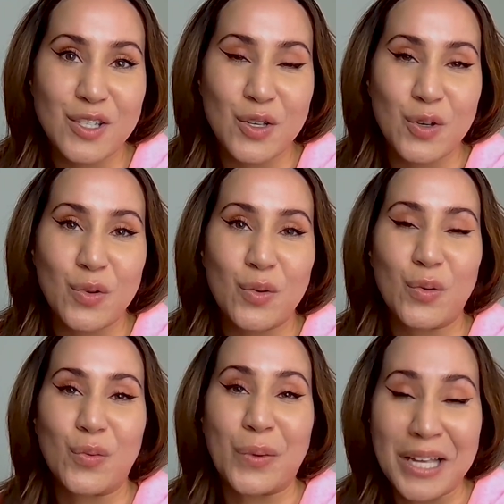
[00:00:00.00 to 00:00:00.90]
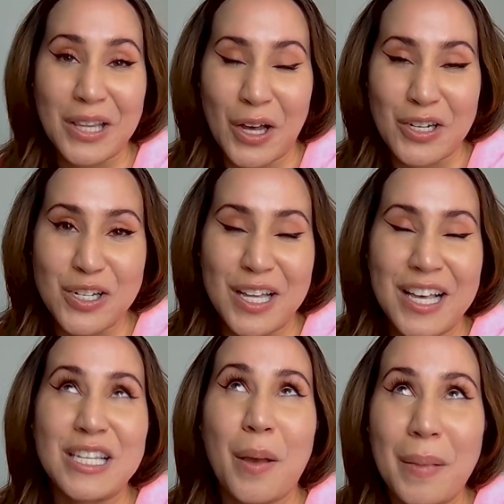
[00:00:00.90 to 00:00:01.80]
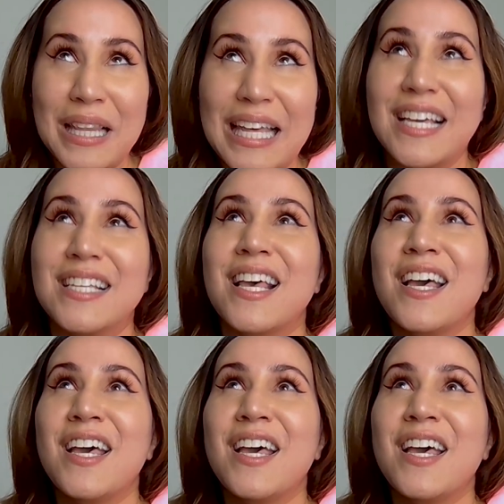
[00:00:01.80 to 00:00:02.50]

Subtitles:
to relaunch this, please.